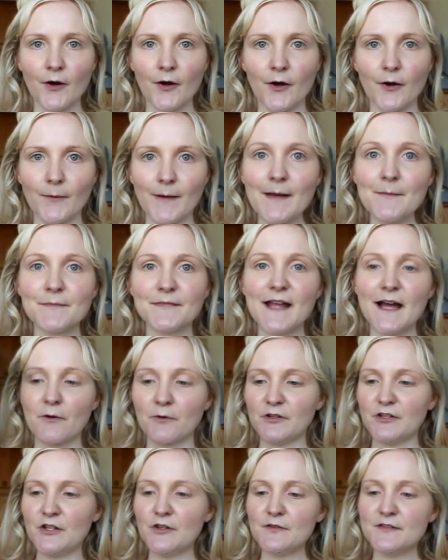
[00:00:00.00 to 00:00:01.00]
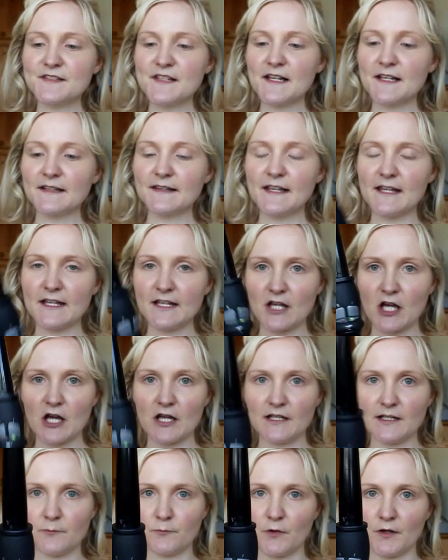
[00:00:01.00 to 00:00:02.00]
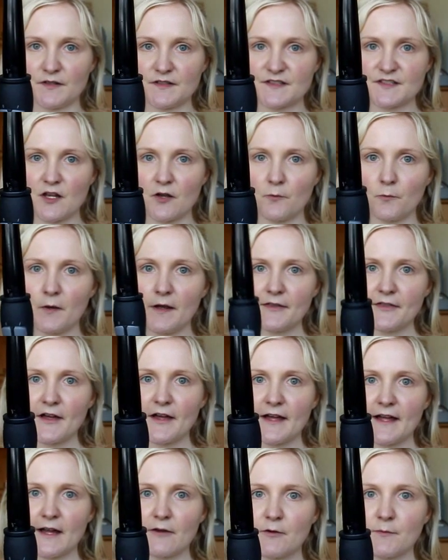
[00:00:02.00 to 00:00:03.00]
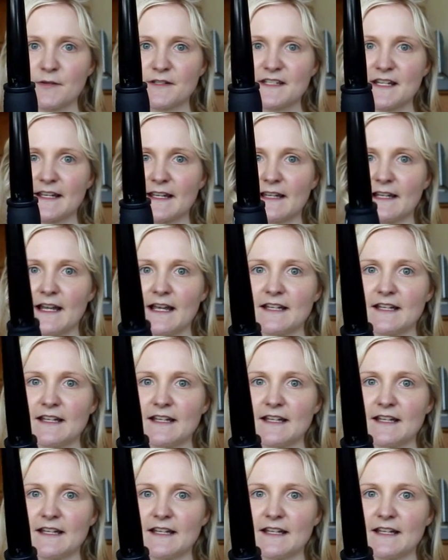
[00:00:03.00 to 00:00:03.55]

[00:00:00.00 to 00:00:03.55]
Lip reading: Alright, now using the curling one, so with her hair in particular,